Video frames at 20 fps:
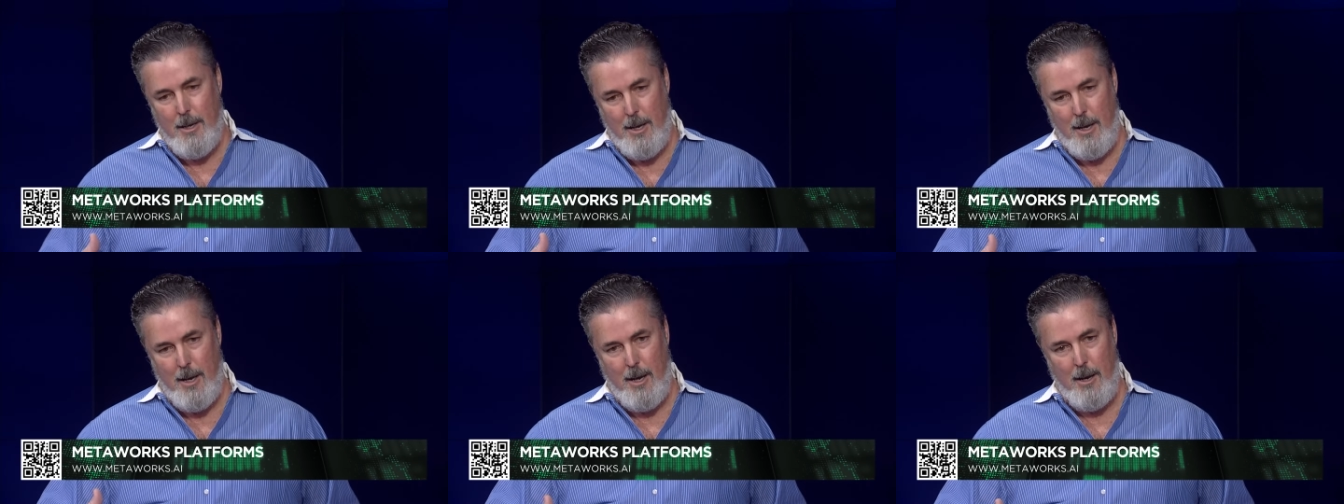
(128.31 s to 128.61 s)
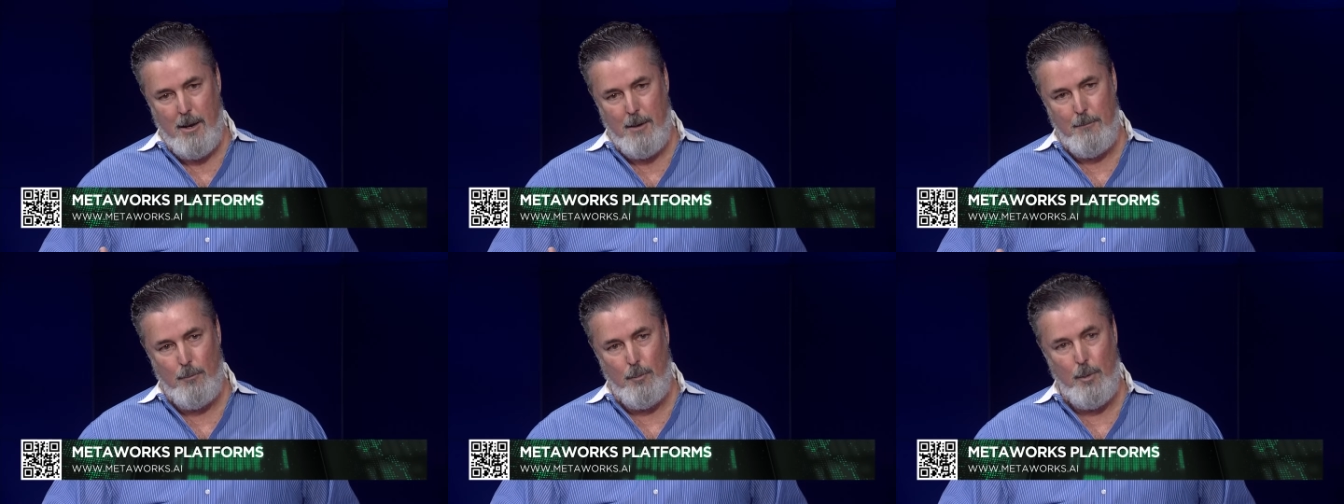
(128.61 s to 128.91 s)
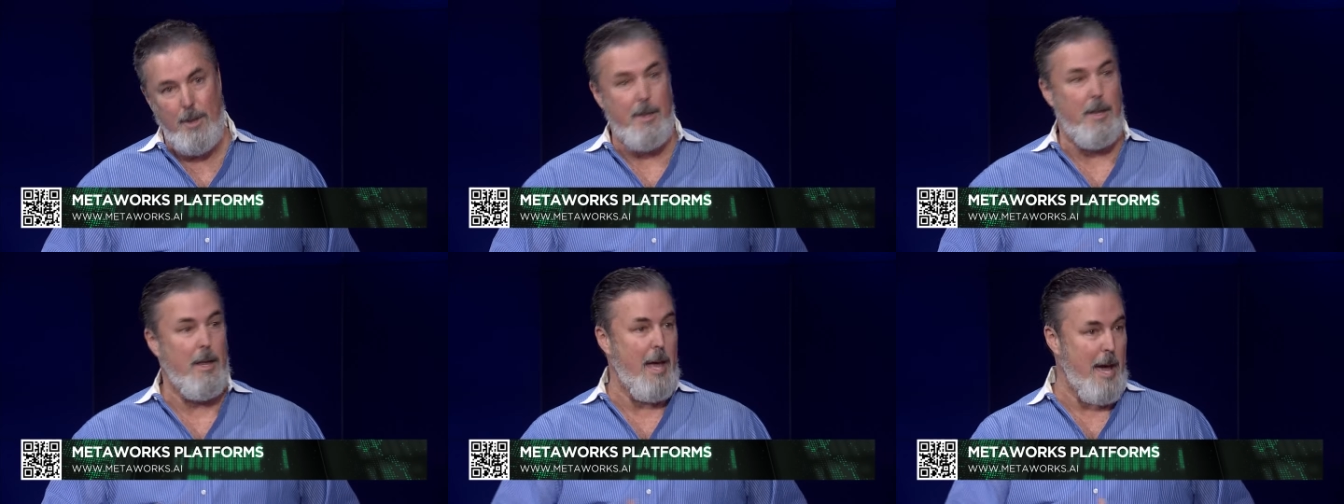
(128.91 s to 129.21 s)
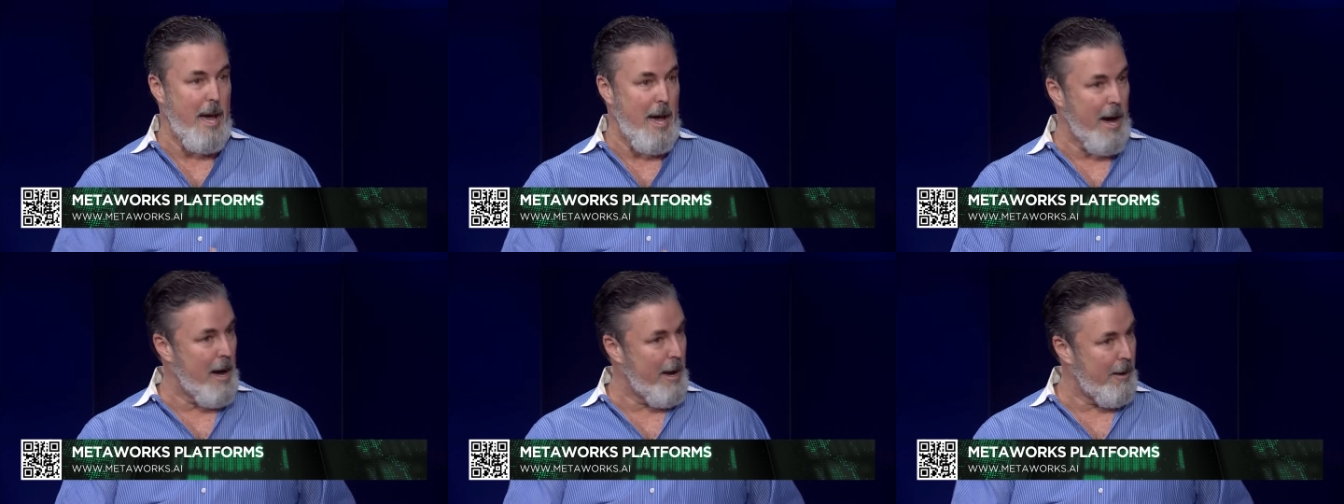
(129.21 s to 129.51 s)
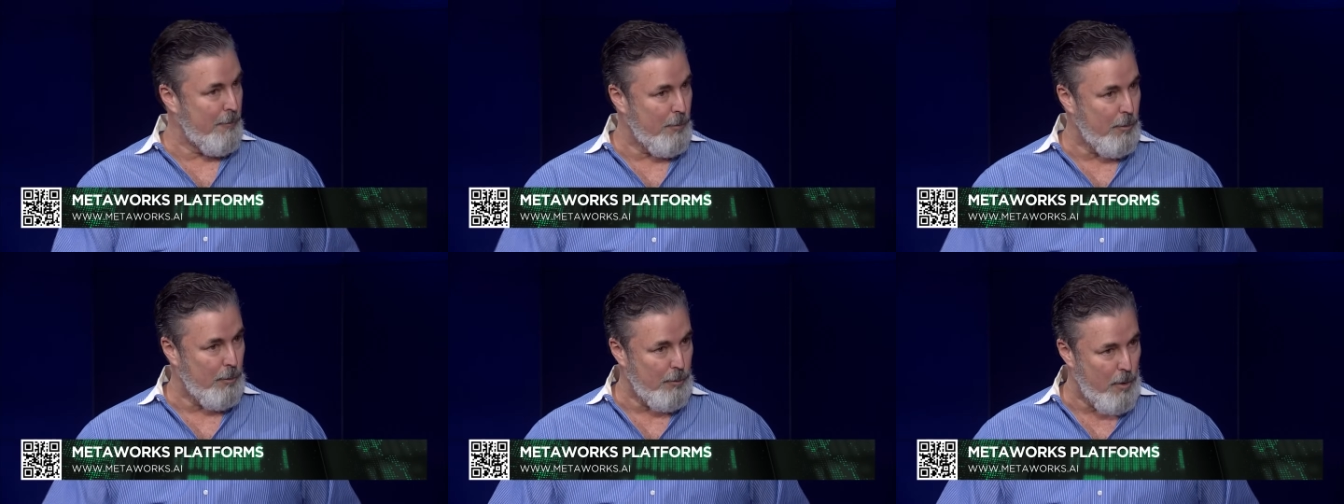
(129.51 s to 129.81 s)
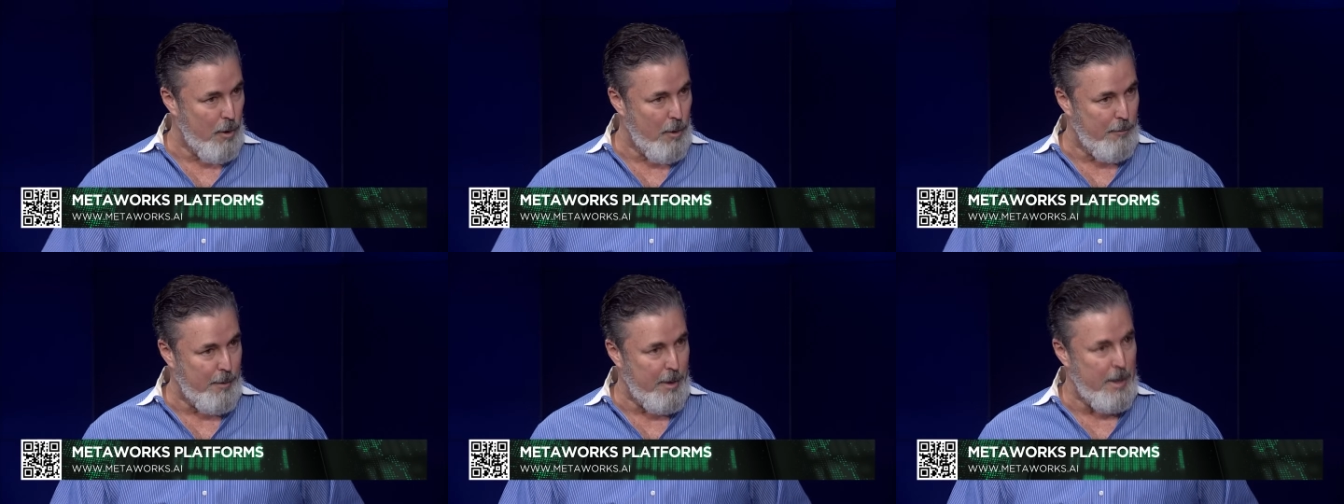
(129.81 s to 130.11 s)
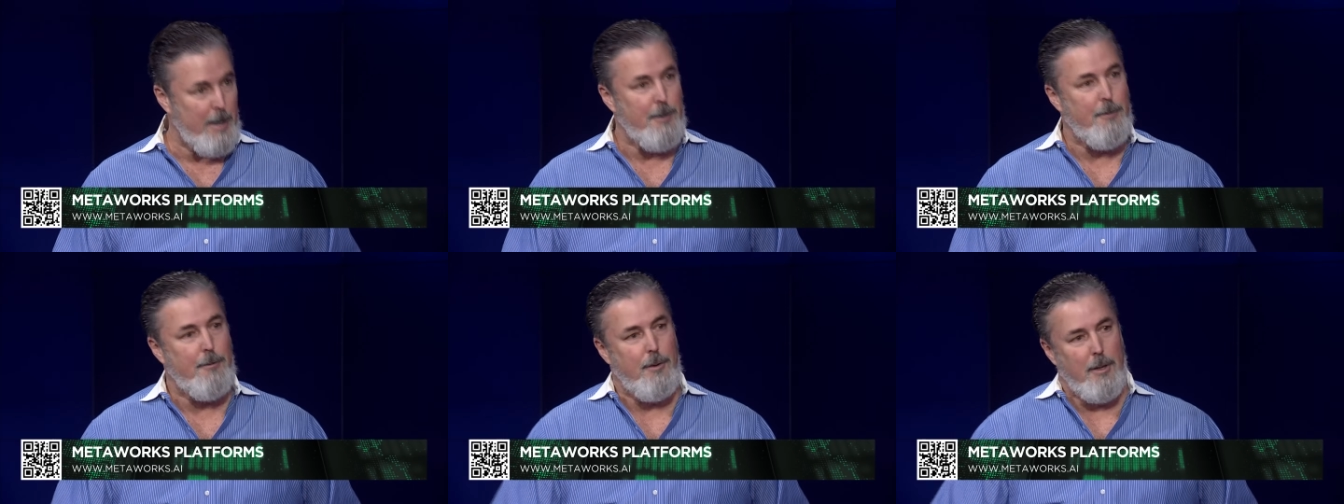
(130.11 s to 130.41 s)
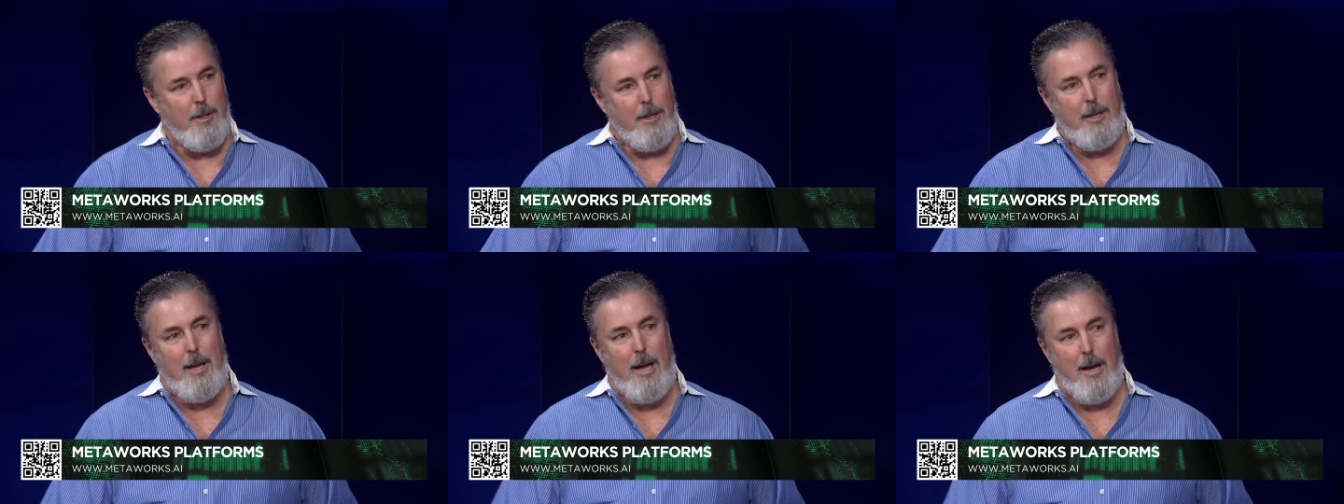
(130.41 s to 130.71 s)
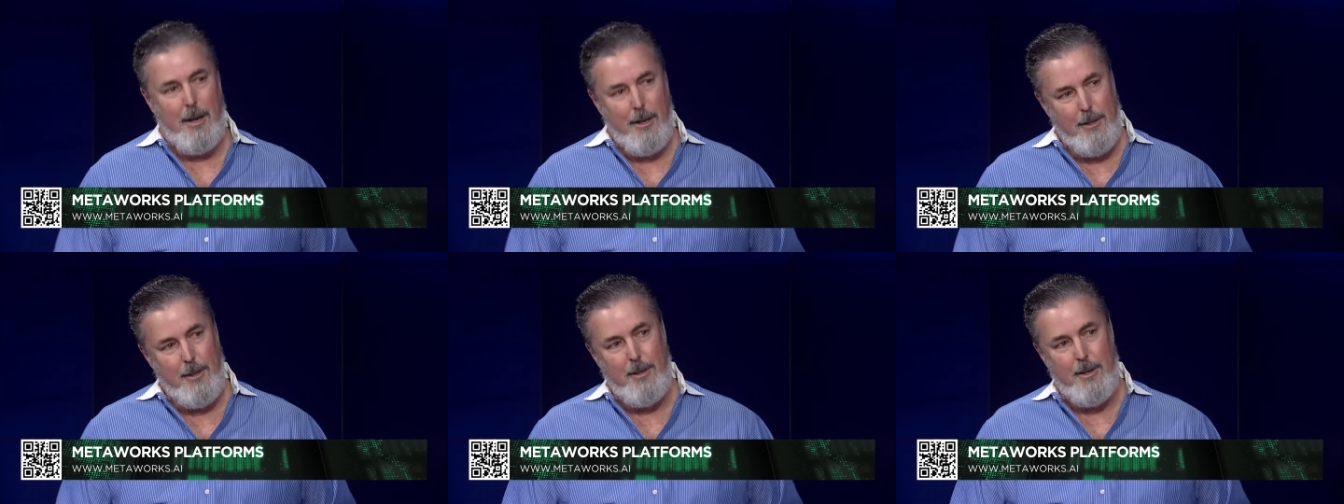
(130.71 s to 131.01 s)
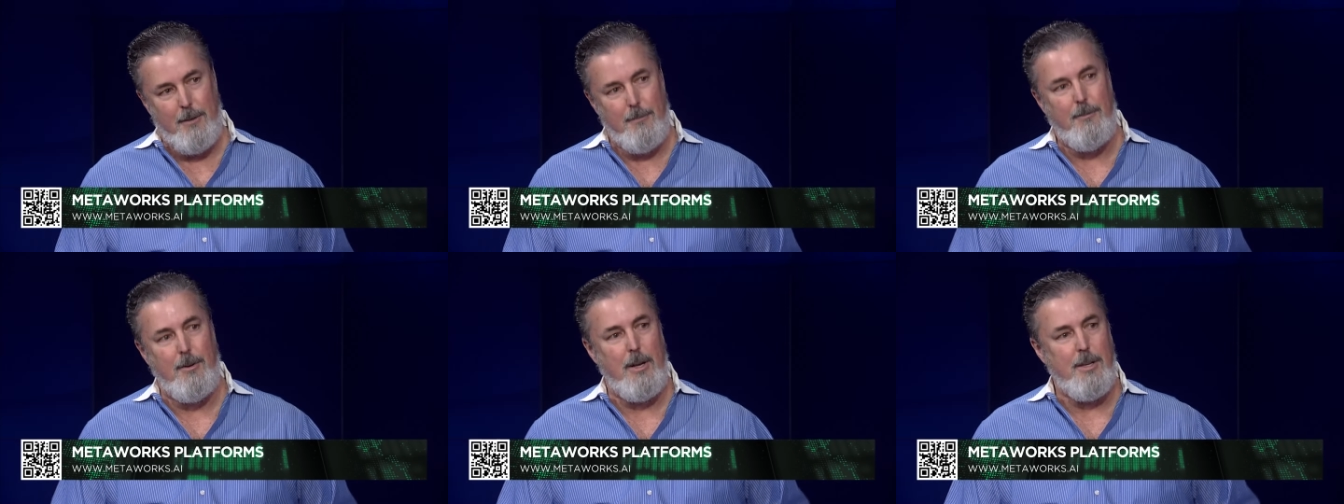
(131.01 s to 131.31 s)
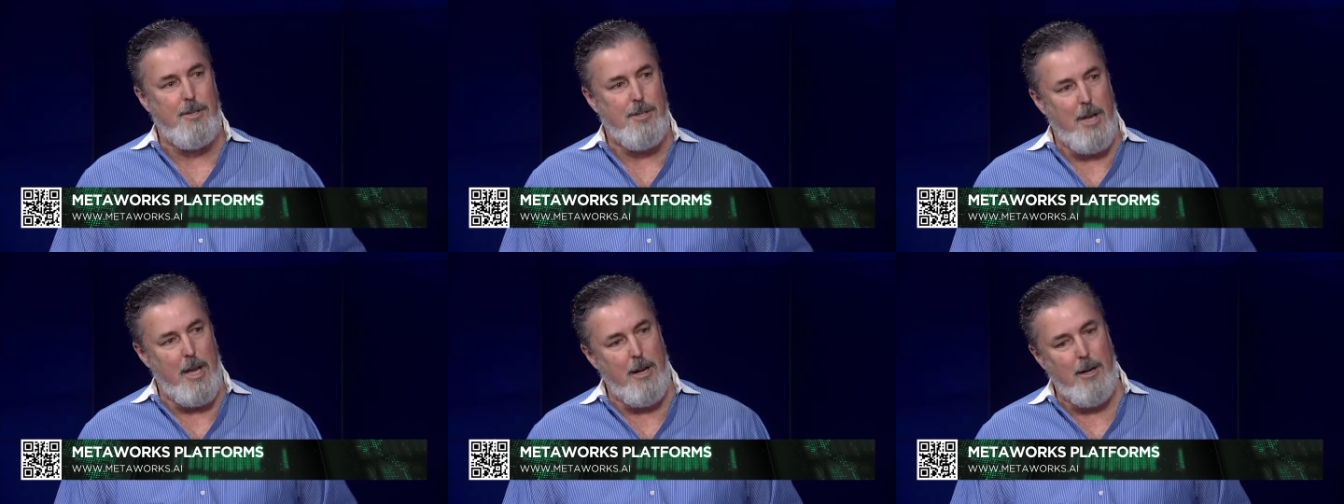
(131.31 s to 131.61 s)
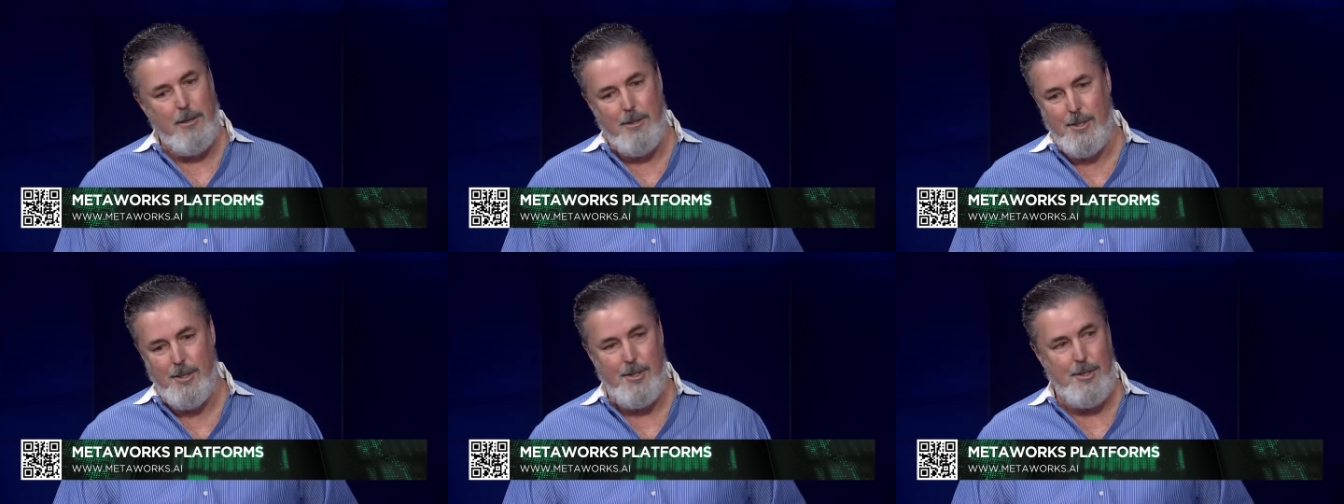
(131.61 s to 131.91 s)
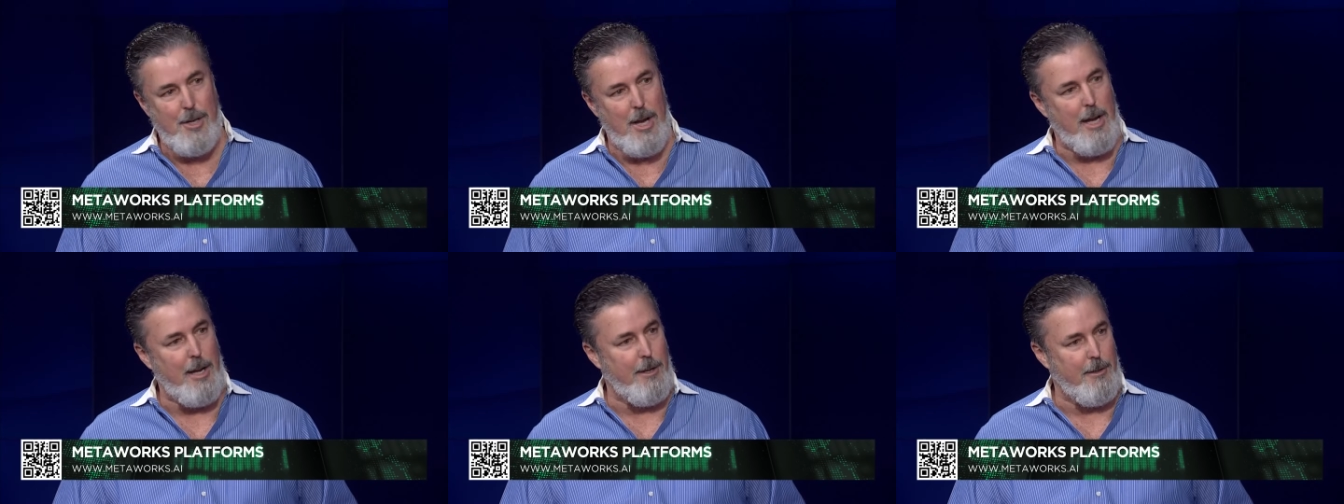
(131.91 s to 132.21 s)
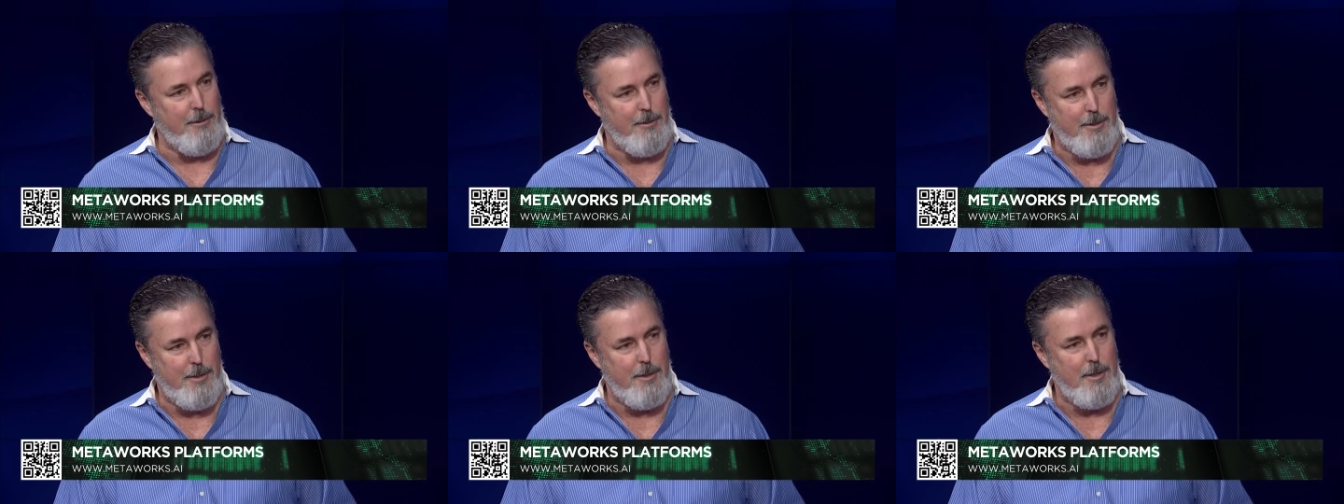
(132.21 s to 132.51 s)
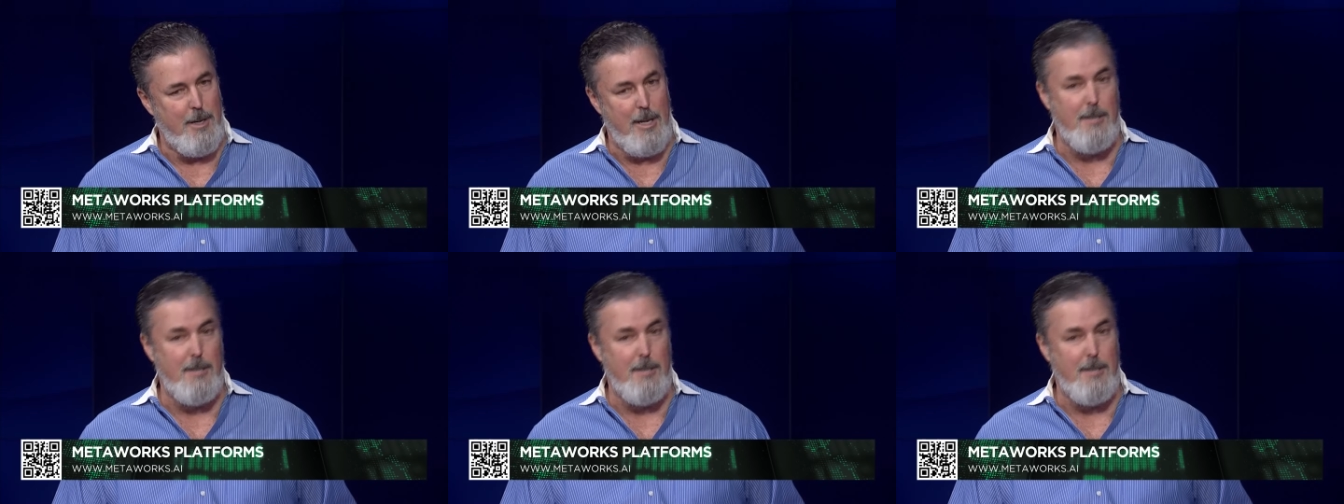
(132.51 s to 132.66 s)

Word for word: um, with AI rolled over is really kind of the differentiator to change.